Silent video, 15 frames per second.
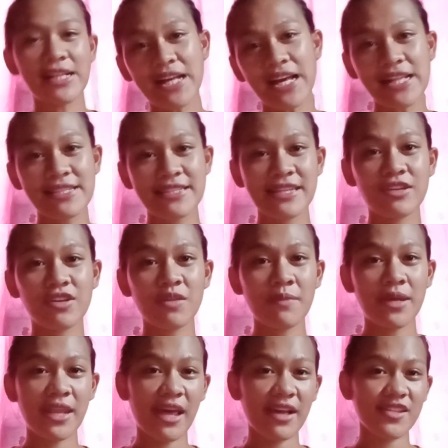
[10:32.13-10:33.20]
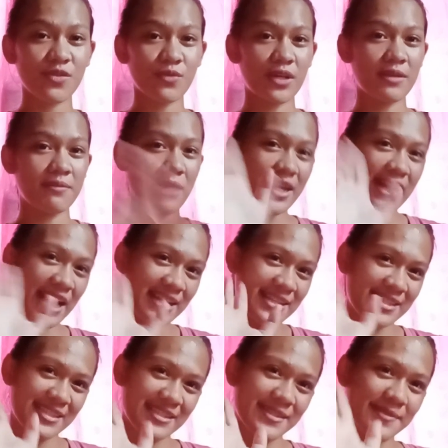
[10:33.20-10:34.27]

I'll see you on my next one. Bye, guys.